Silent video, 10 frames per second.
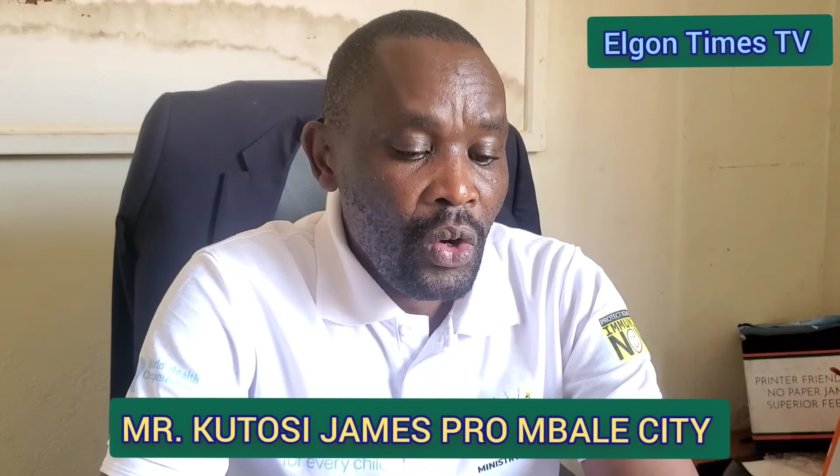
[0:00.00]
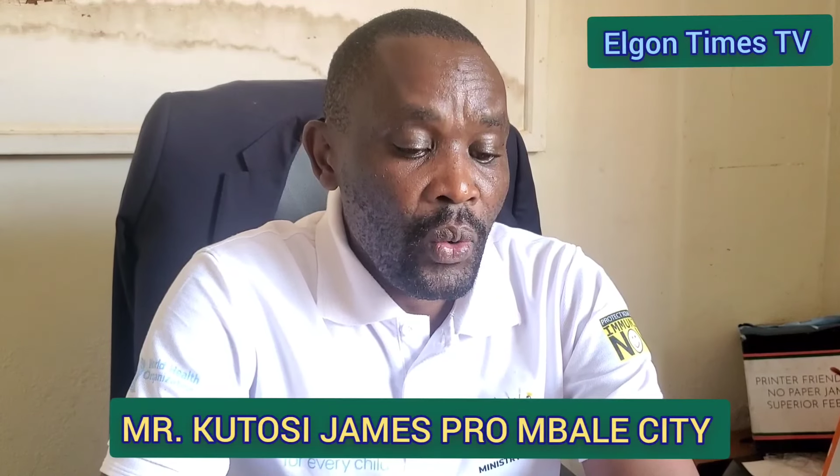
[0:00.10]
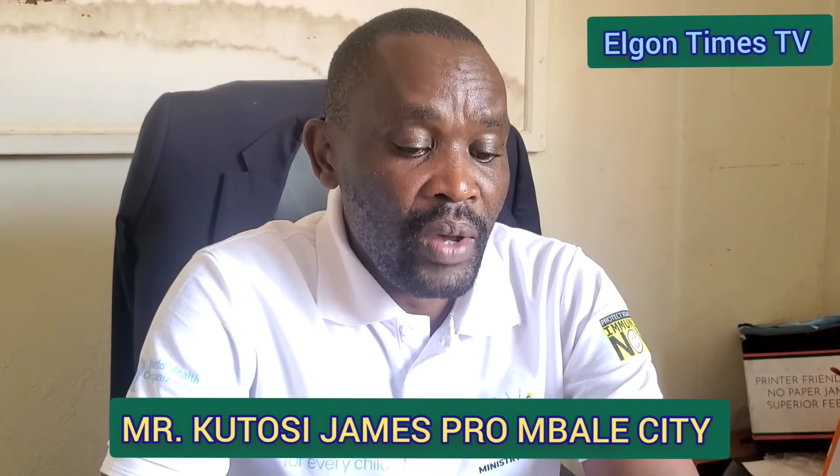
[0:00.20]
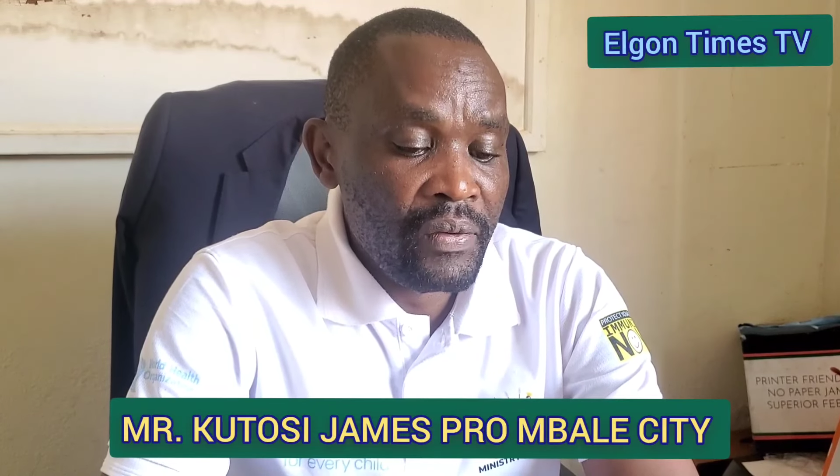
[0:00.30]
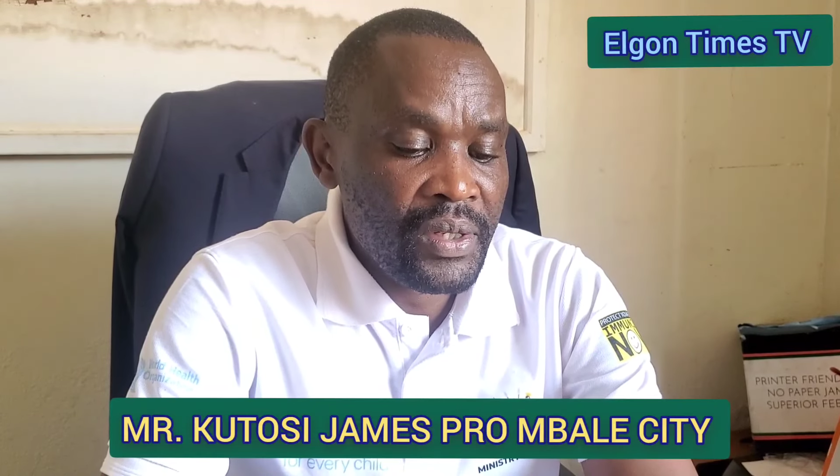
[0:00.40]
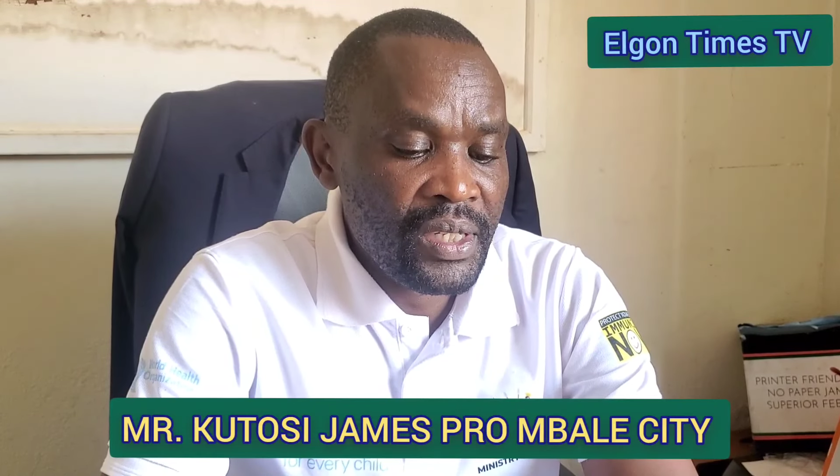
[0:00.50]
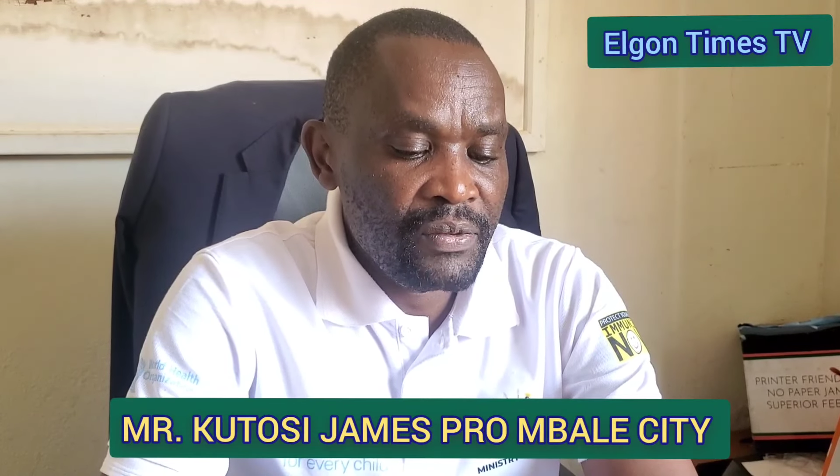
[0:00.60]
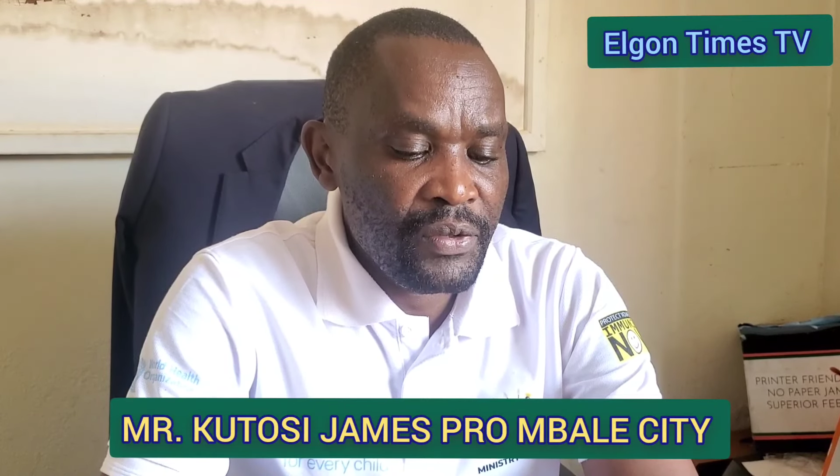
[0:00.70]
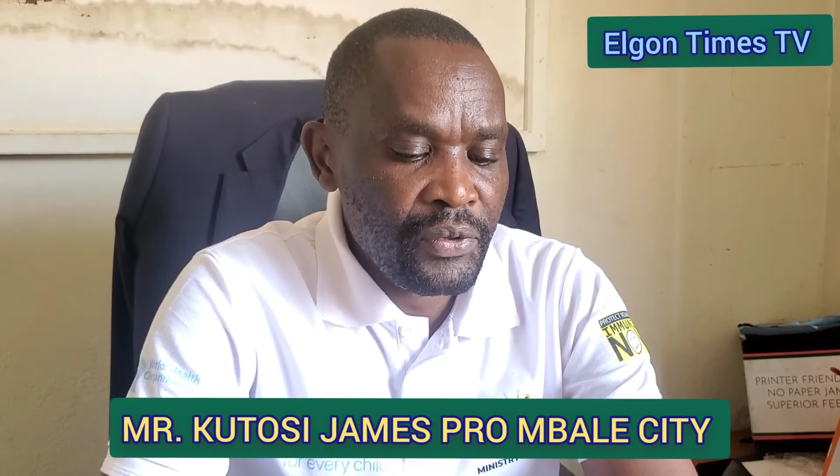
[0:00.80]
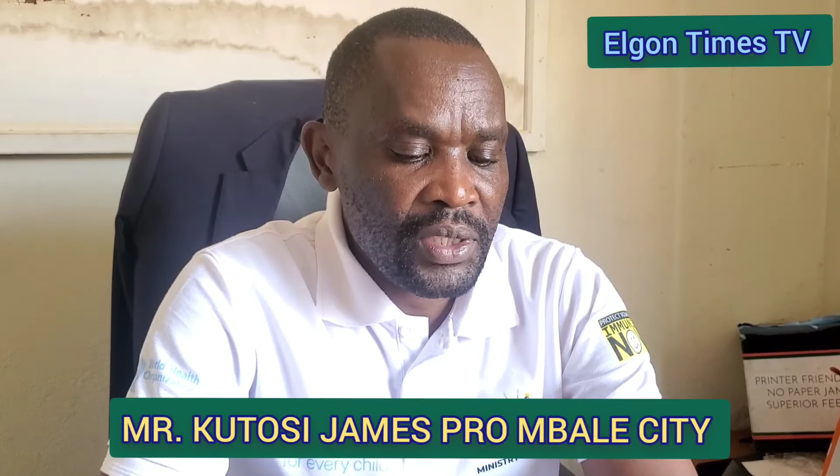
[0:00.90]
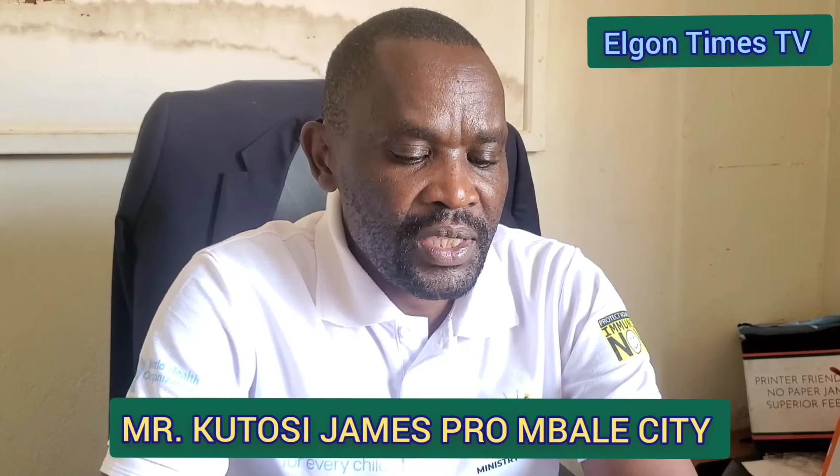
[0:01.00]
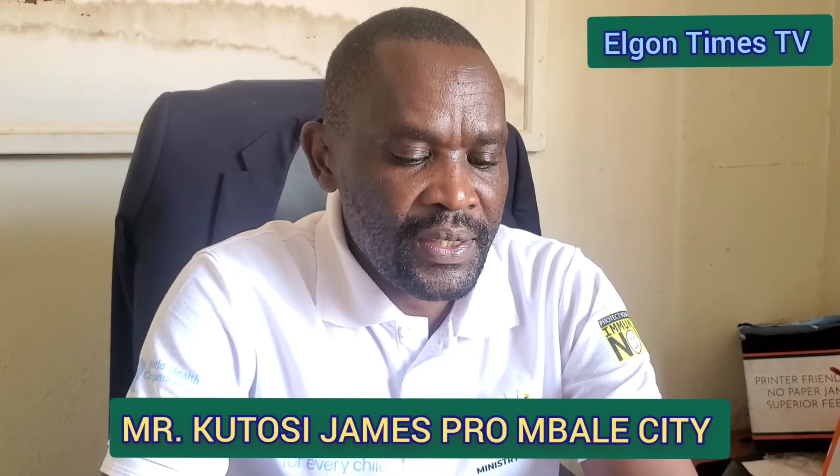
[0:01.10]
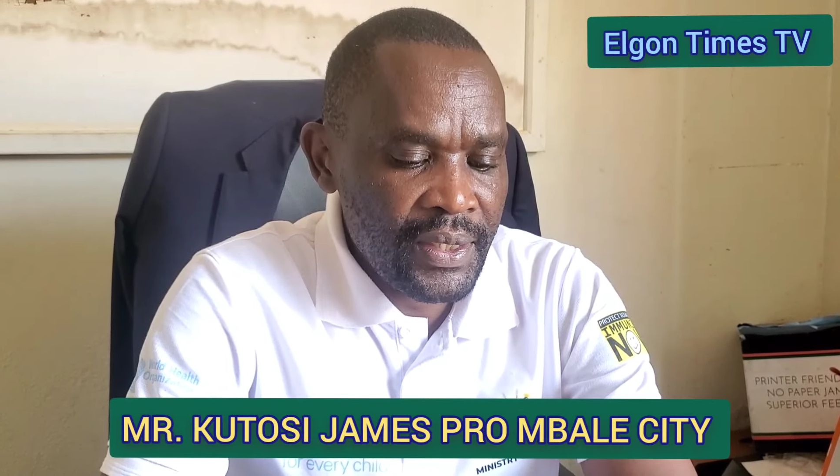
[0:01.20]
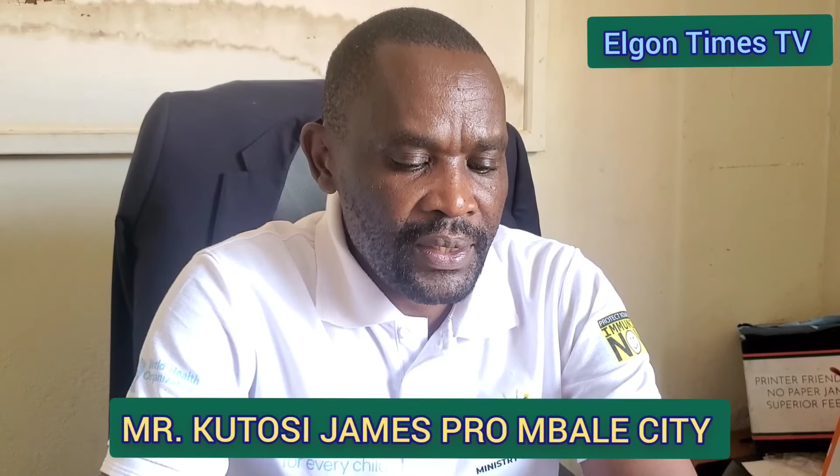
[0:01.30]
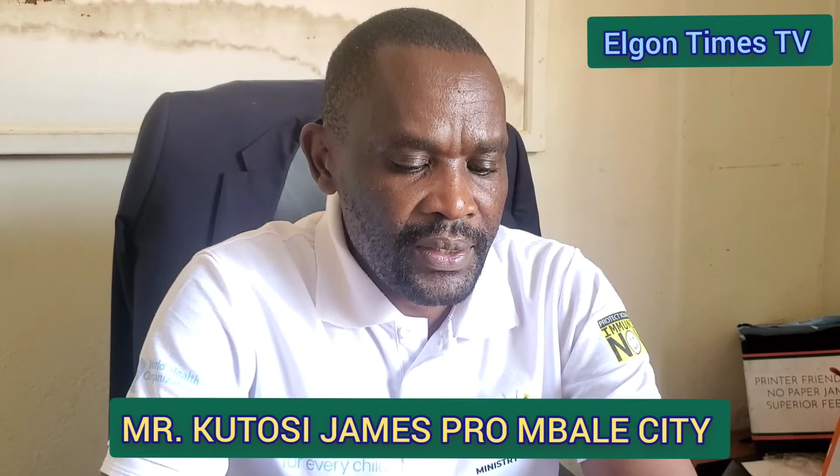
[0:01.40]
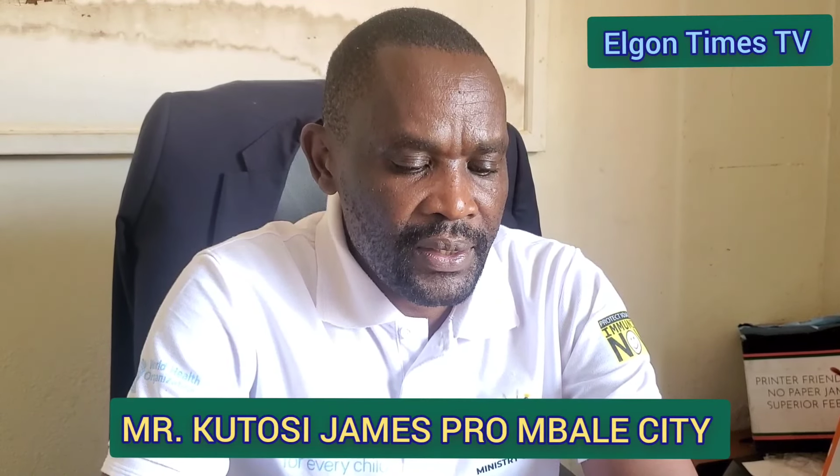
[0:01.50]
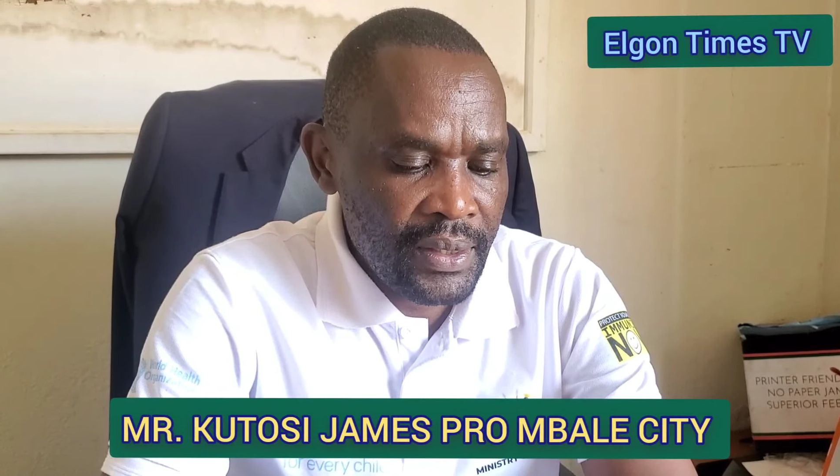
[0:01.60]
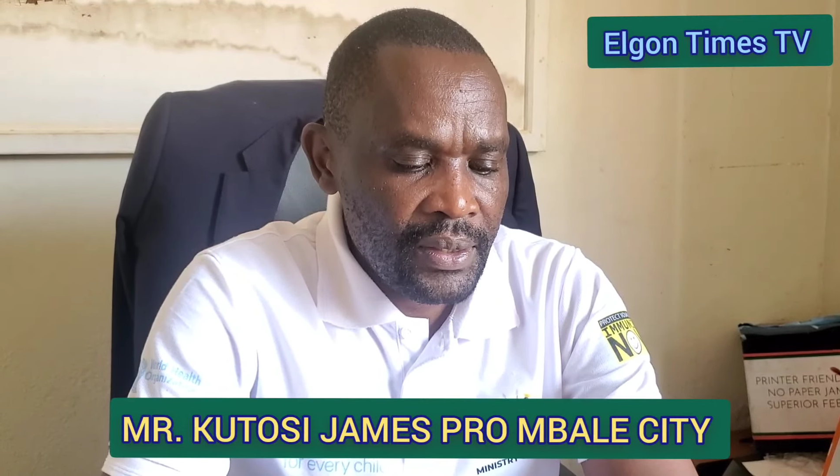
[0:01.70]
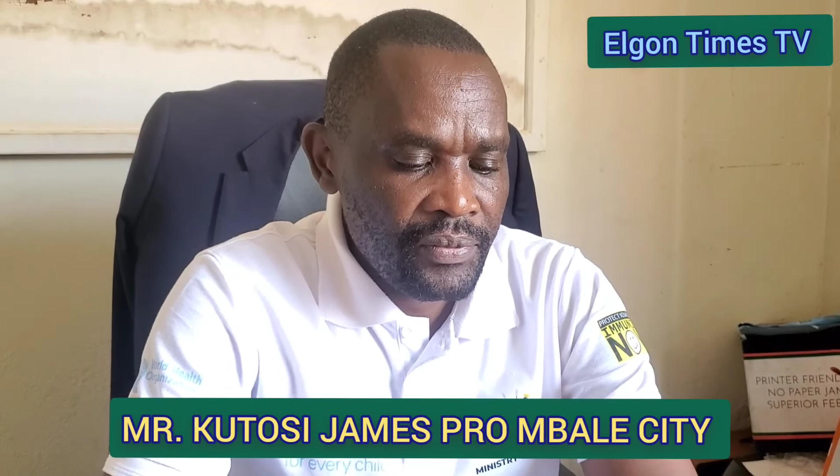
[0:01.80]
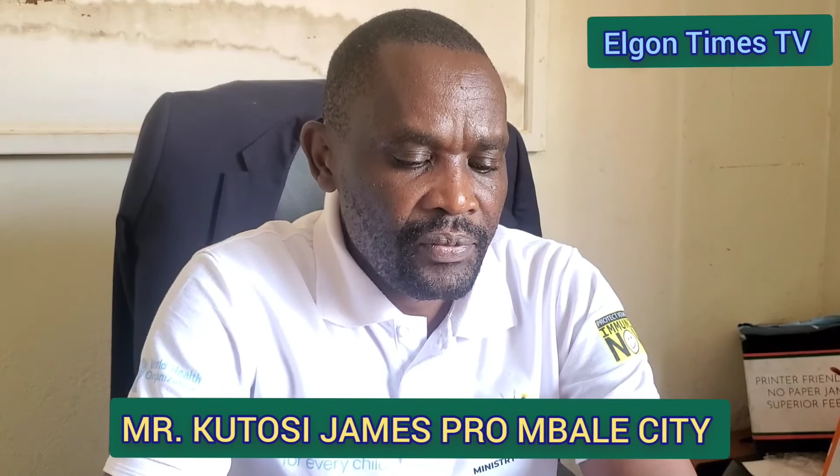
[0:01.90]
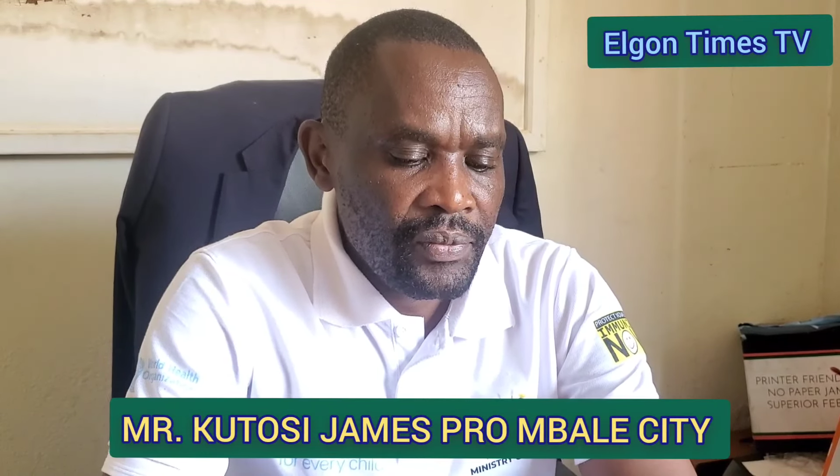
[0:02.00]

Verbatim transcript: We have received 46